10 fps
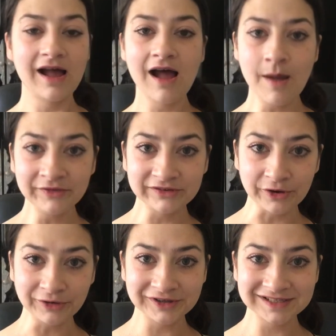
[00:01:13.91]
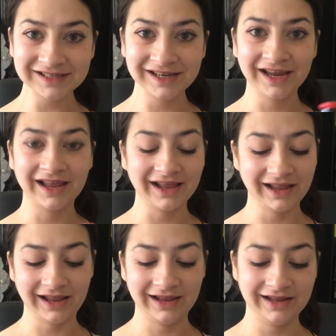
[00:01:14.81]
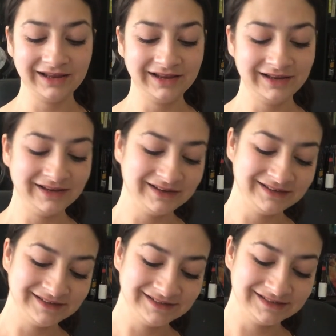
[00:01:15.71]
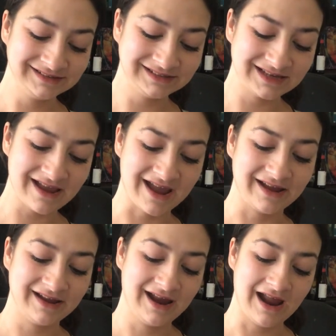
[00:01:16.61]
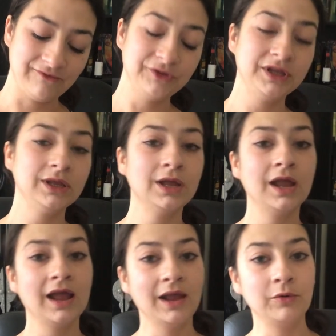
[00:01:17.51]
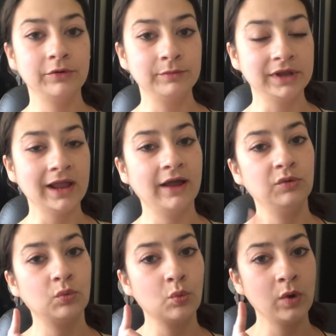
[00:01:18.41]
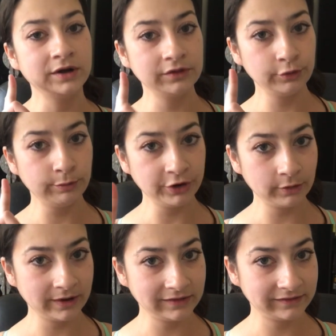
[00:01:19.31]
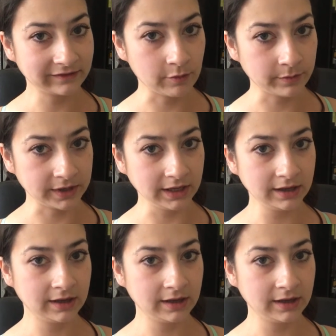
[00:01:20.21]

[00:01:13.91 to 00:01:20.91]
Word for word: So I'm stoked. And yeah, I've only, I will admit, had one other beer by this company.